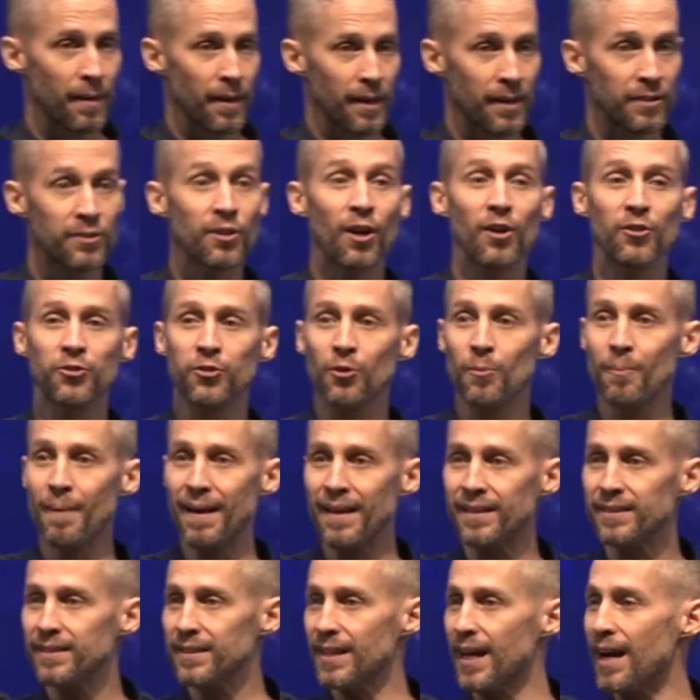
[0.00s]
And it's also
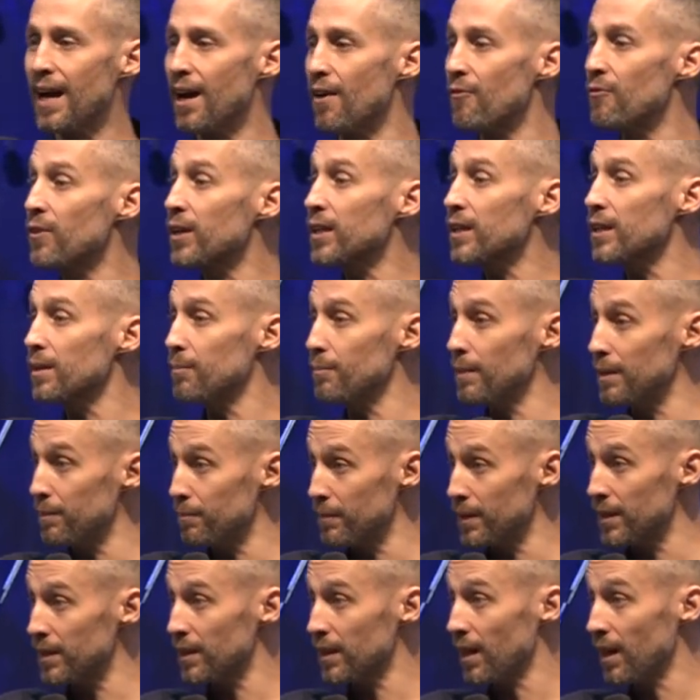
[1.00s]
meant to have the
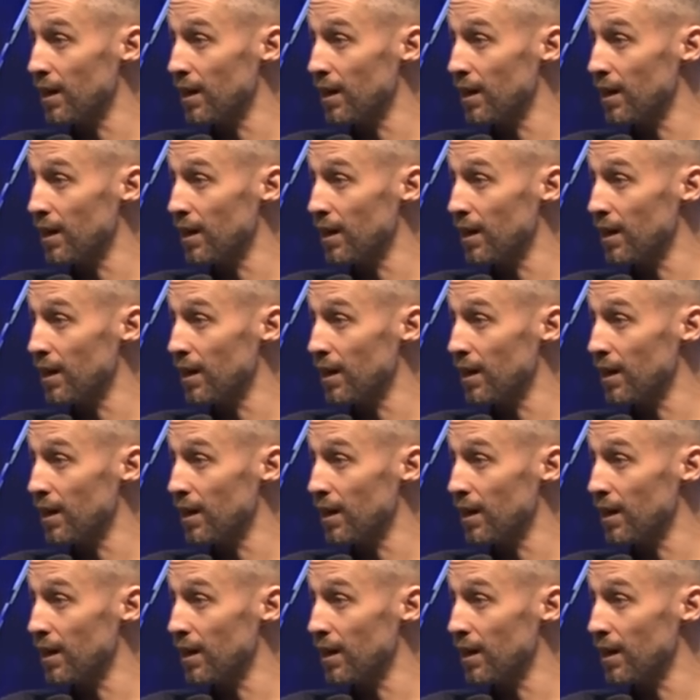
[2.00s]
commitment